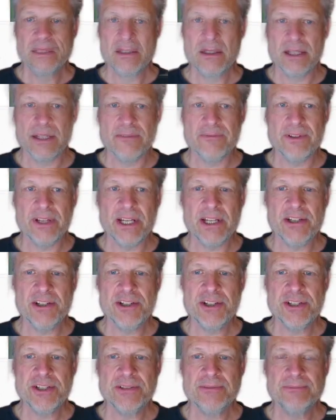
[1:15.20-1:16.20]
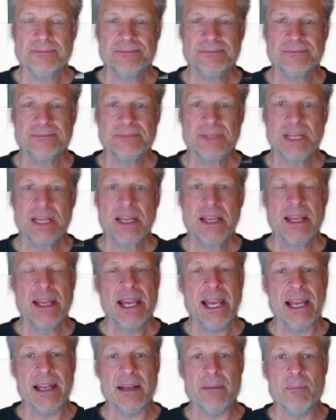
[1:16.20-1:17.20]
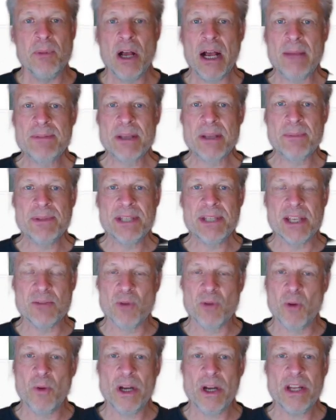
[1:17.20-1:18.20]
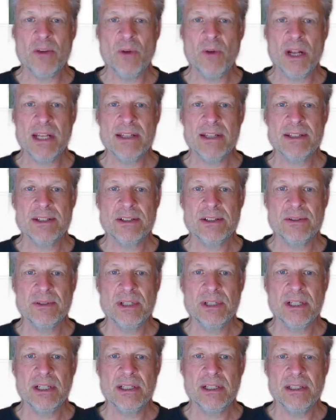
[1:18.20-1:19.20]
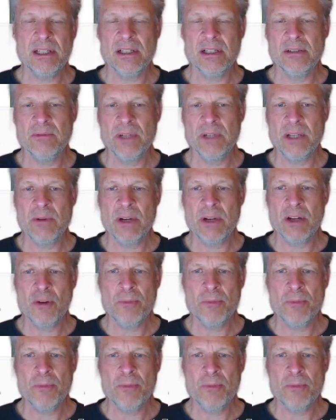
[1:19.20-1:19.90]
Click finish. And it pops up and says, well, what do you want it to, uh, you know, what do you want to